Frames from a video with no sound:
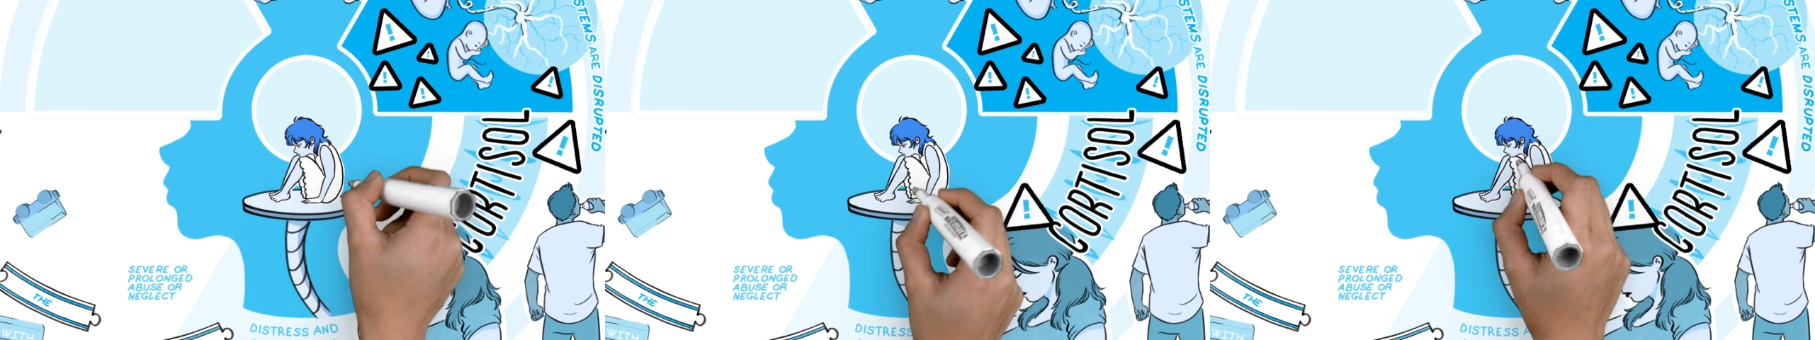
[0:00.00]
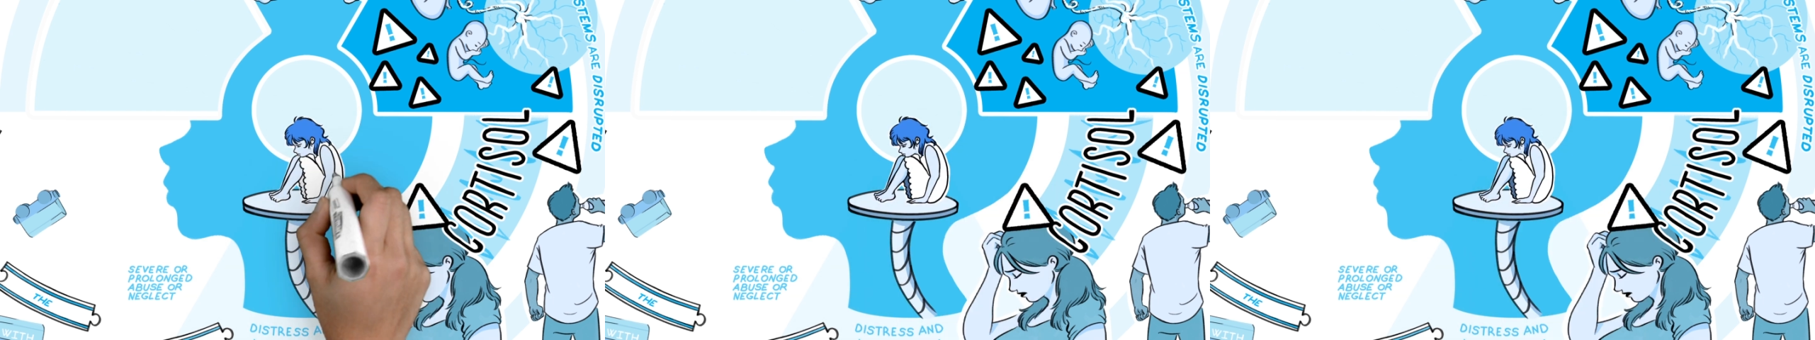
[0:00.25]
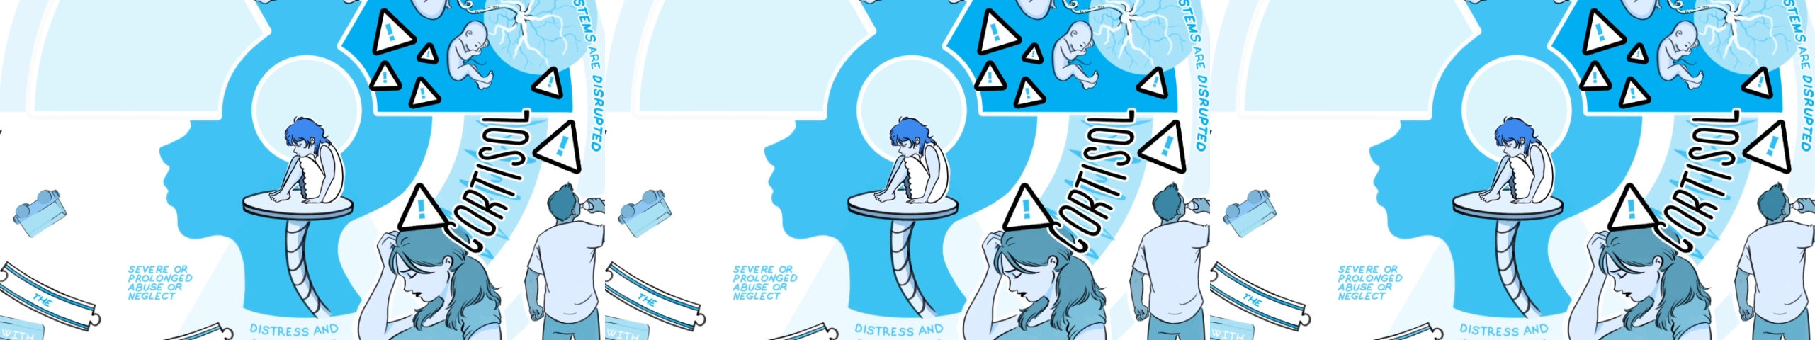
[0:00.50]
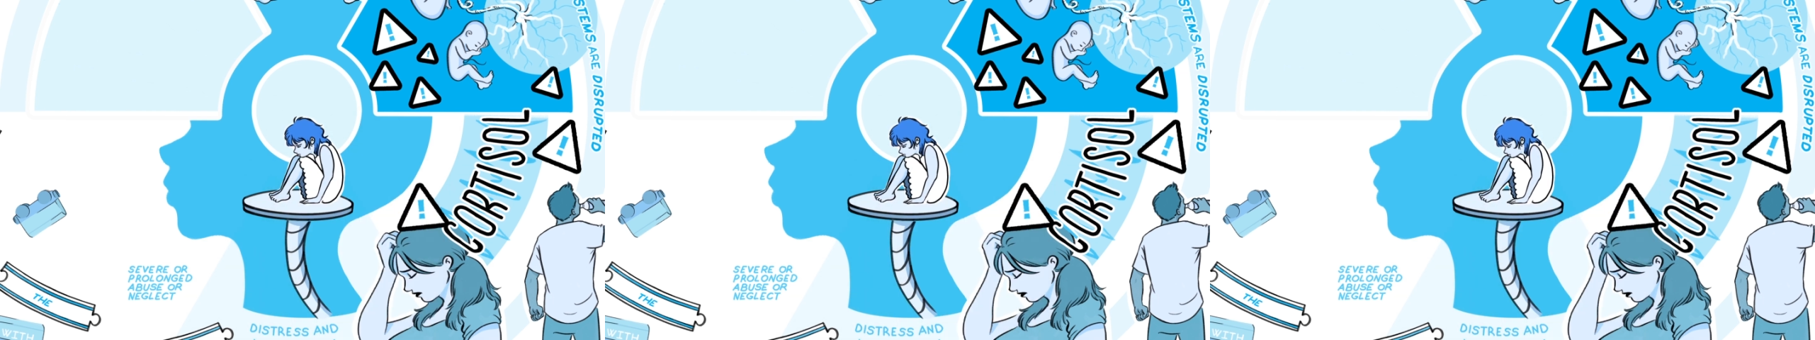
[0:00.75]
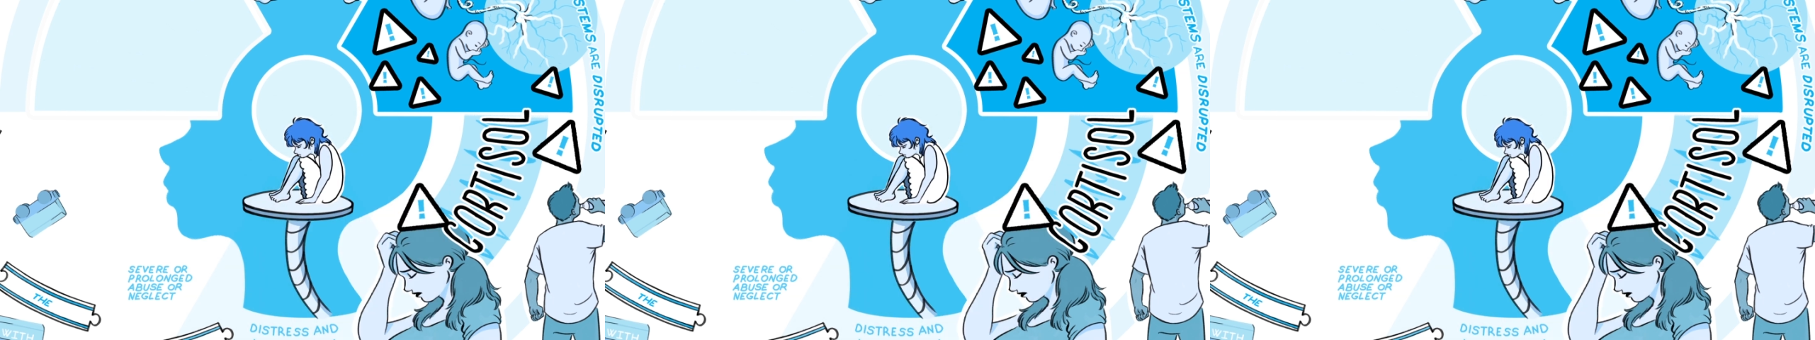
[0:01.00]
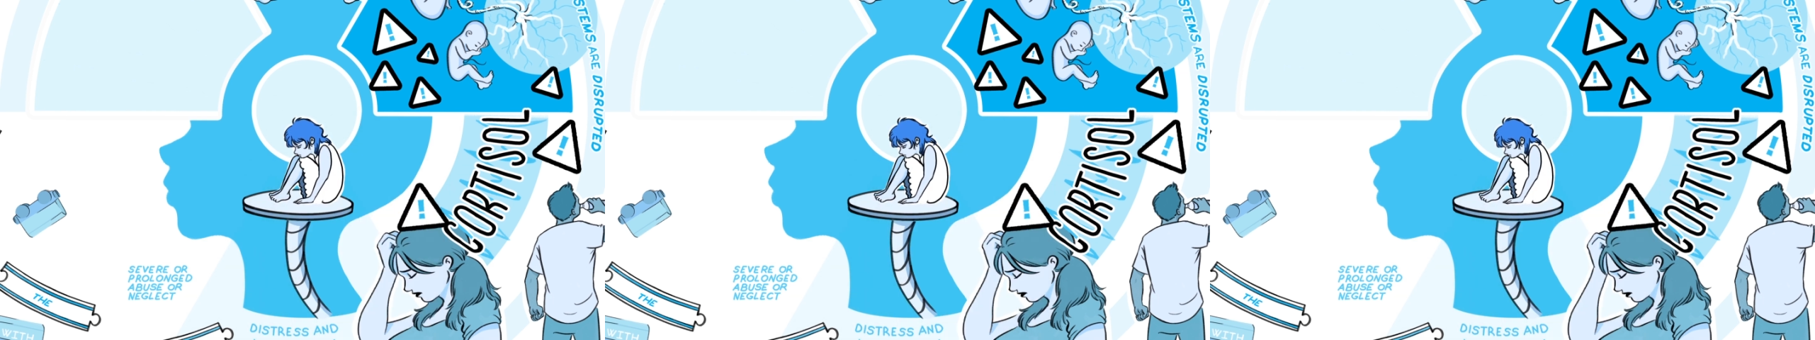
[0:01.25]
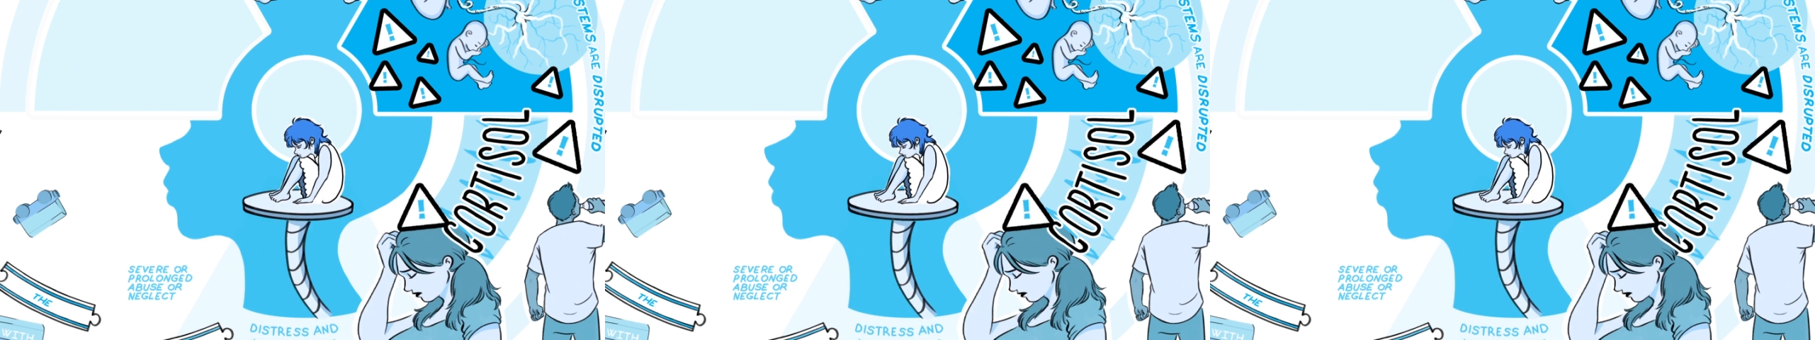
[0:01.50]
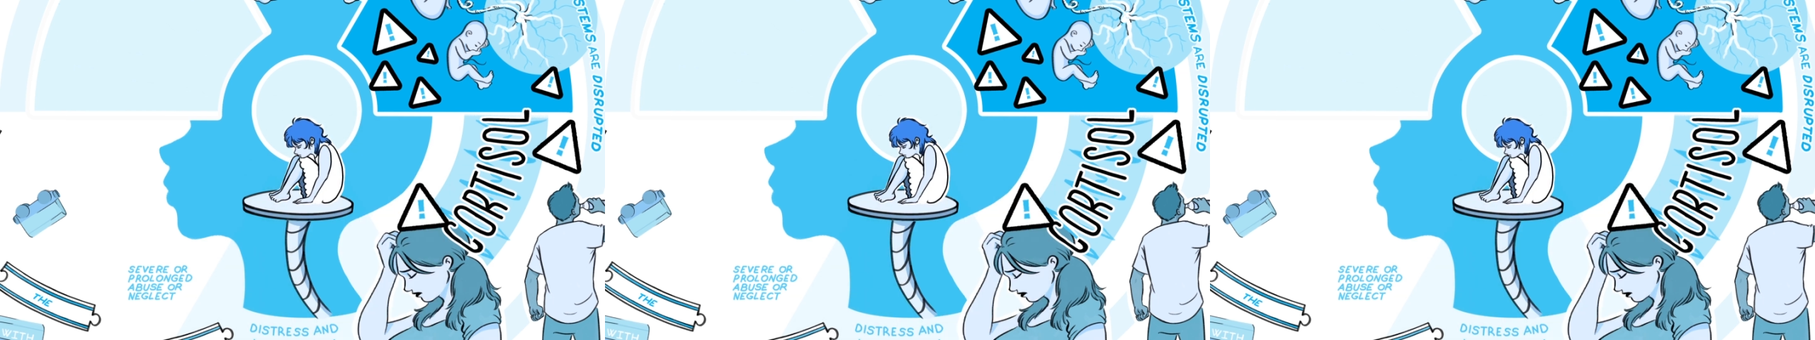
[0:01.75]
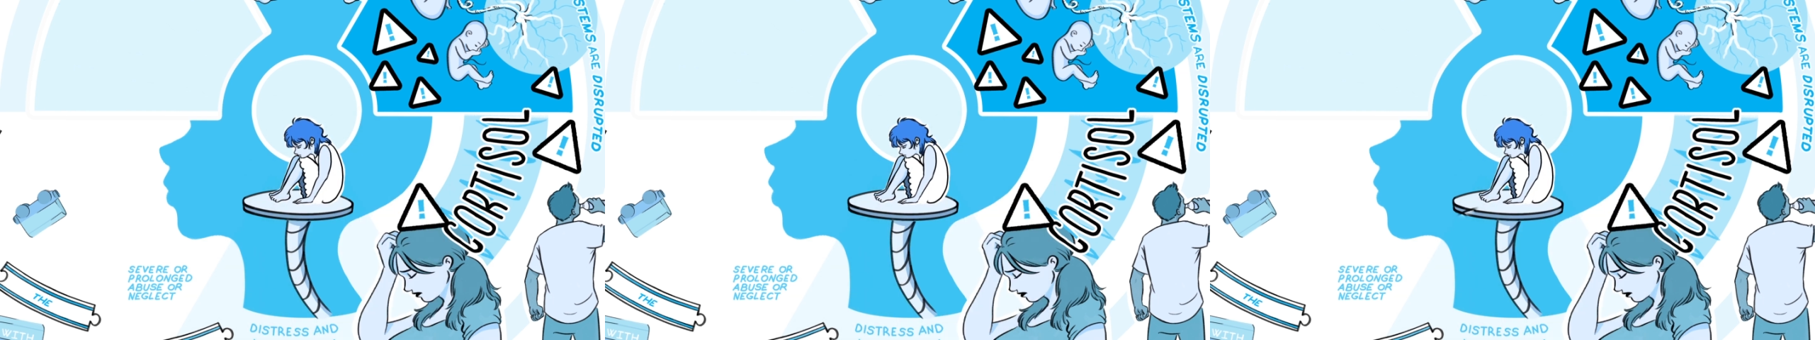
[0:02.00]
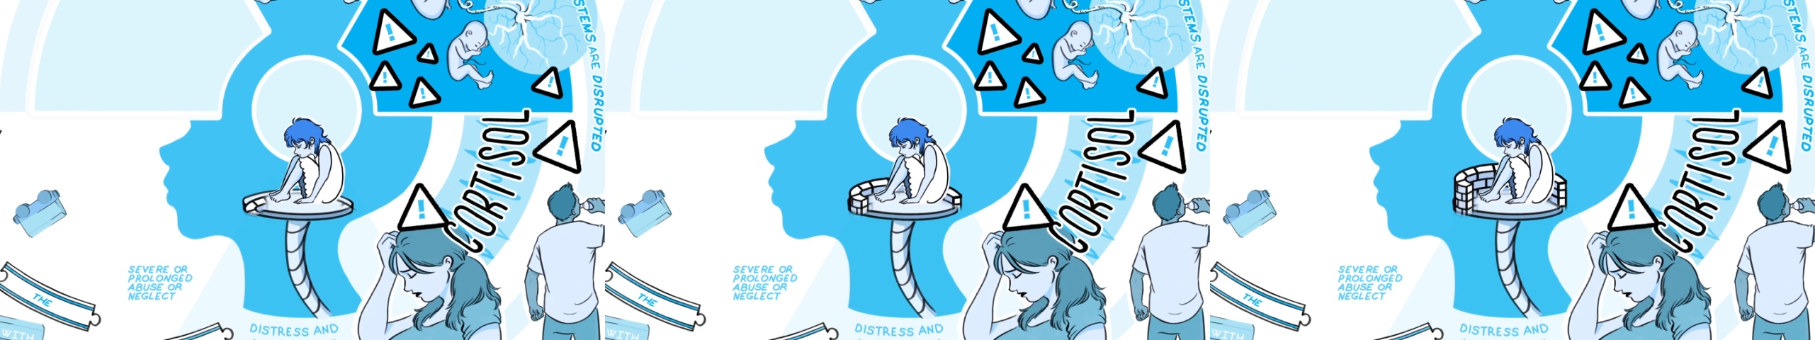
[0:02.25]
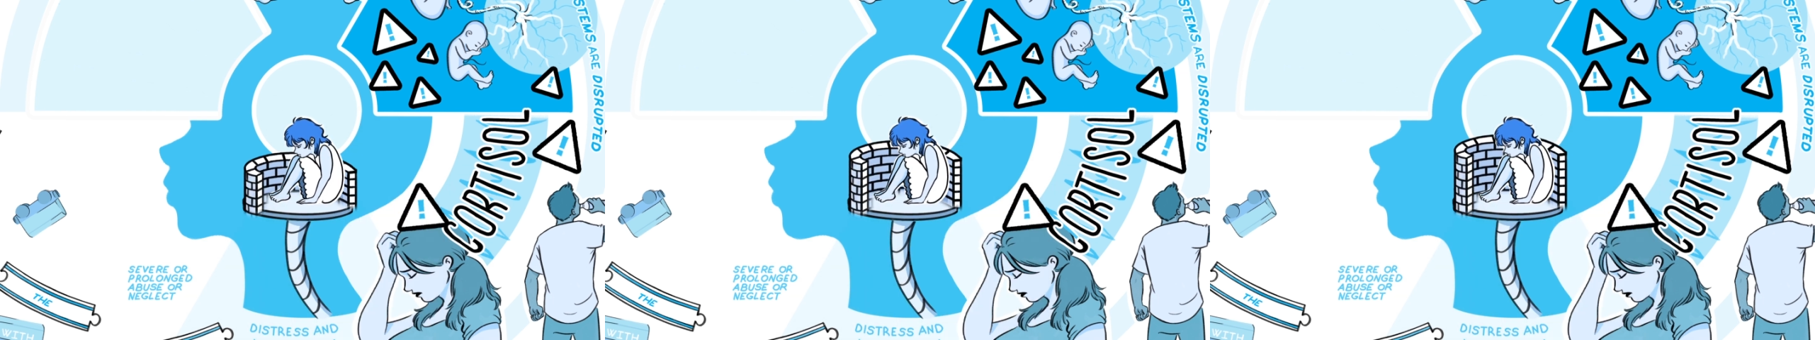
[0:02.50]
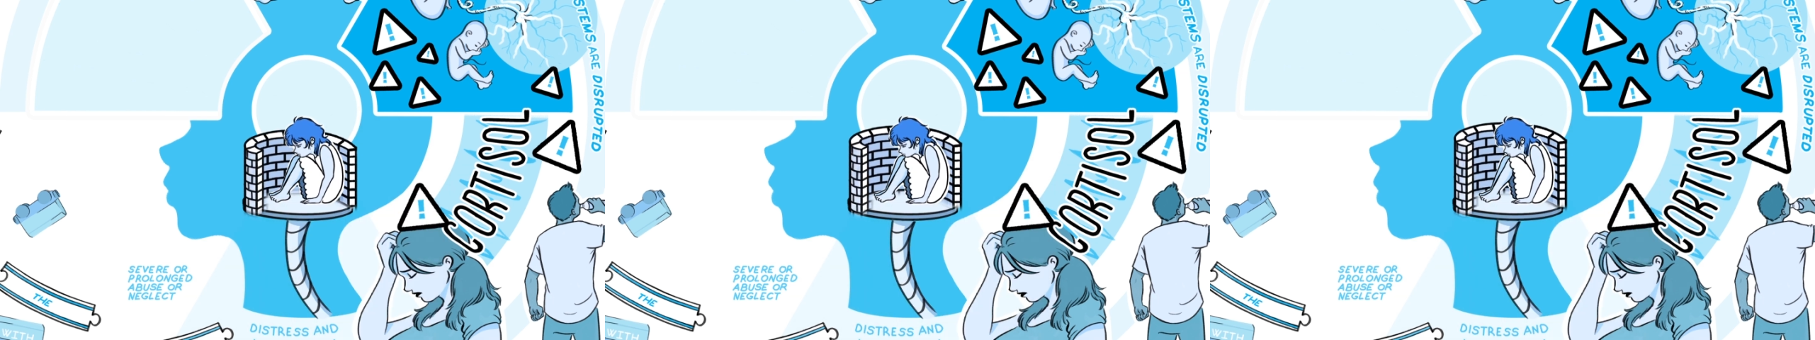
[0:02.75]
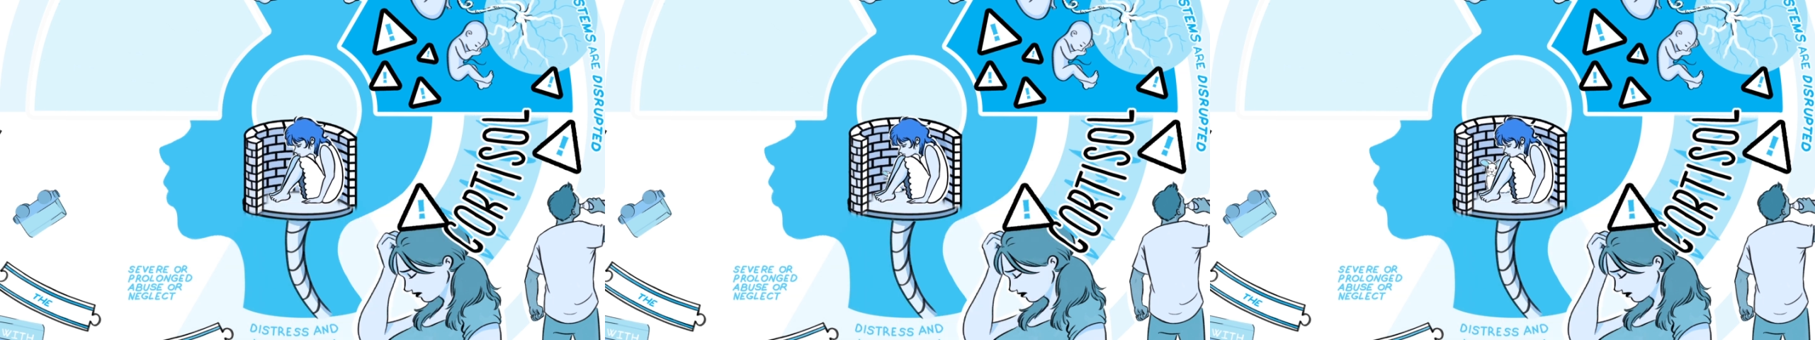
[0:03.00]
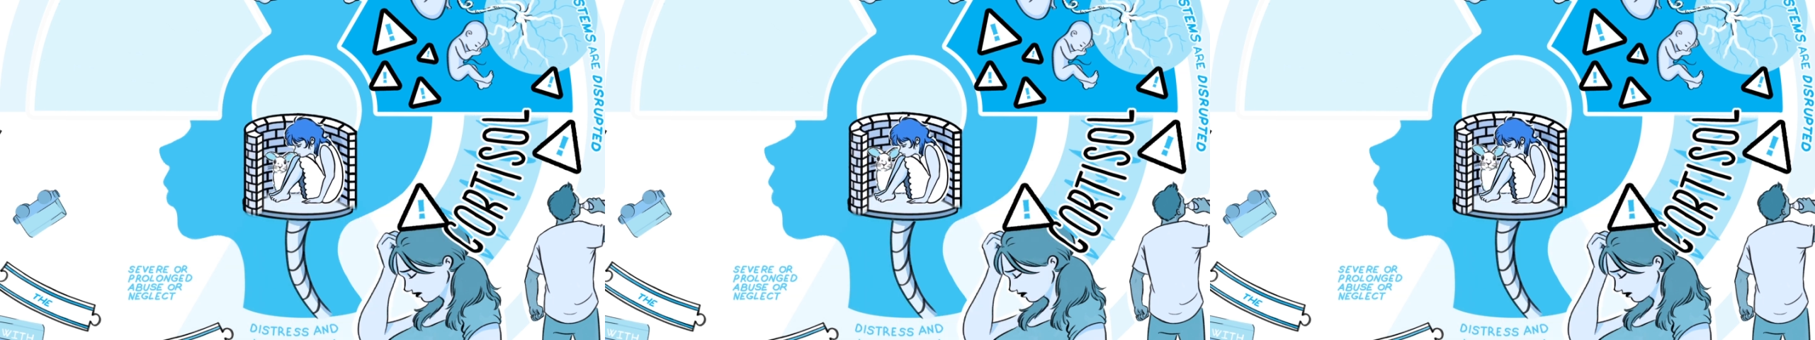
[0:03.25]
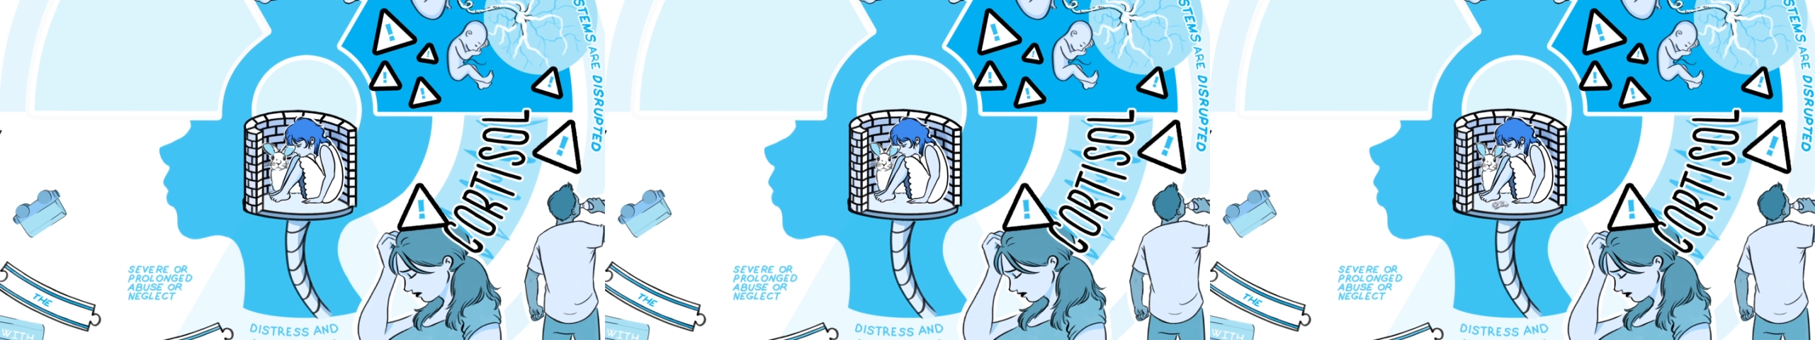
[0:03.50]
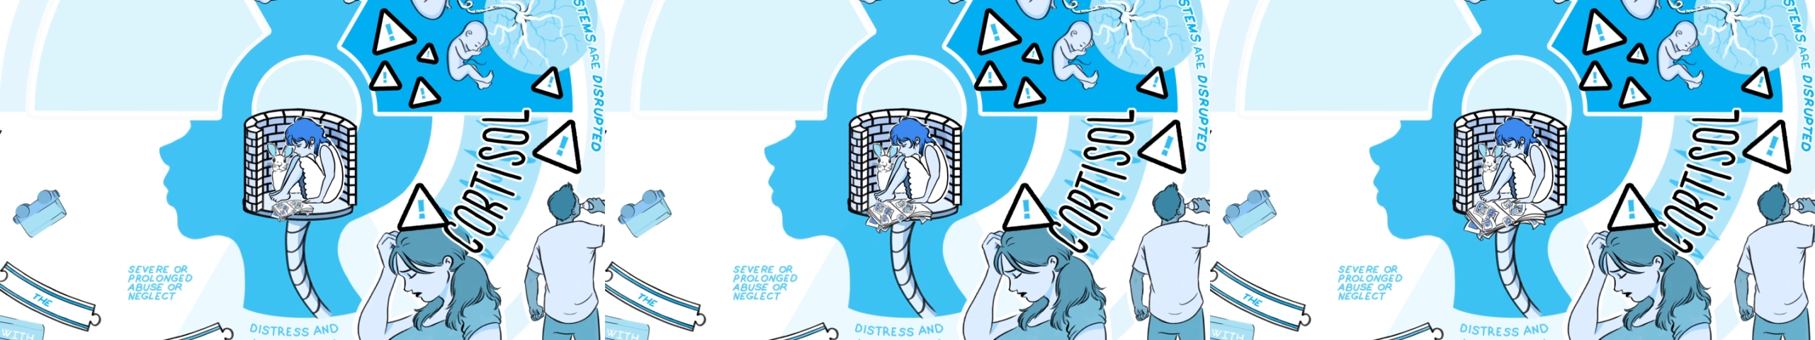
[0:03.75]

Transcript: Nobody's mouth can be seen.